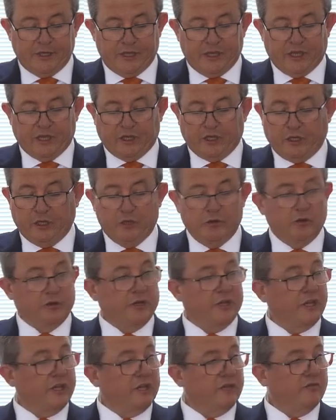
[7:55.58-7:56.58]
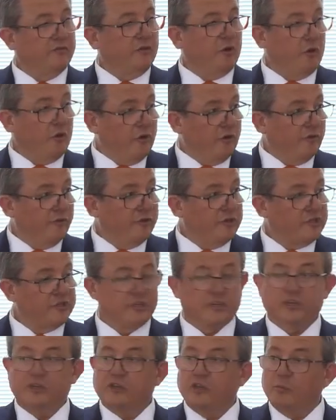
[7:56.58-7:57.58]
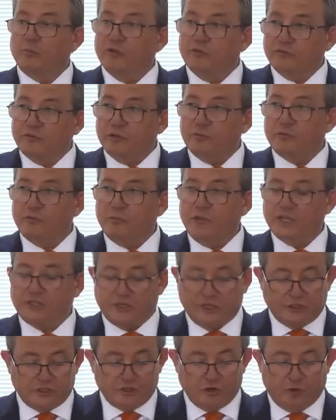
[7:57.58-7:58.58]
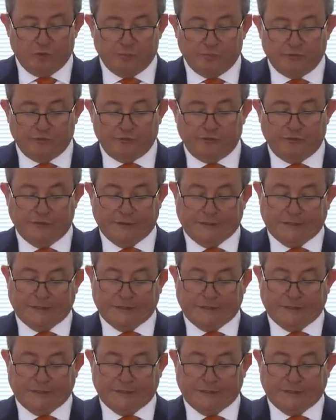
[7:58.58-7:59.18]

including Foreign Office in a couple of diplomatic jobs,